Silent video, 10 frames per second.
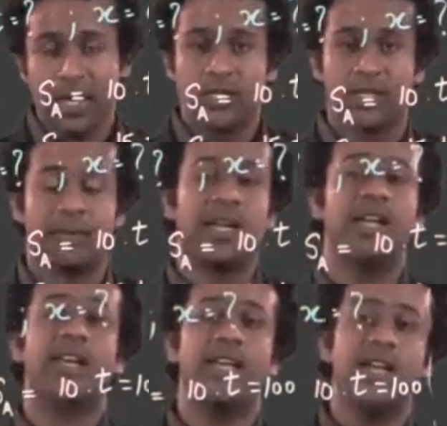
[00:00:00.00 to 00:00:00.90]

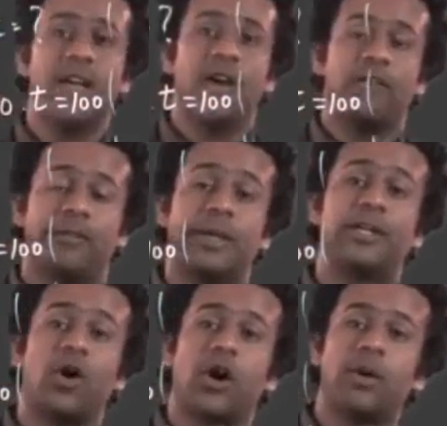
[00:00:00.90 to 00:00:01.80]
Similarly, when we
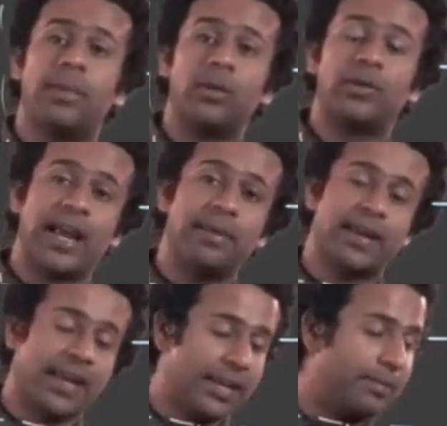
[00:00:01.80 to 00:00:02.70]
talk about
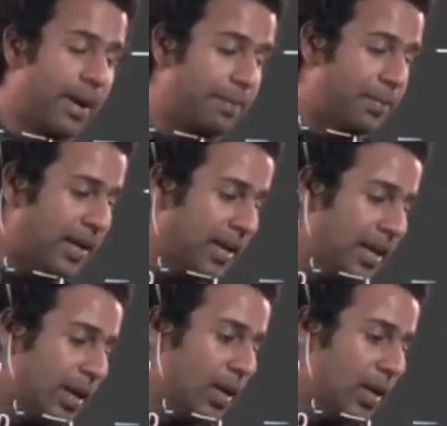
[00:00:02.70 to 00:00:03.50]
time taken by B,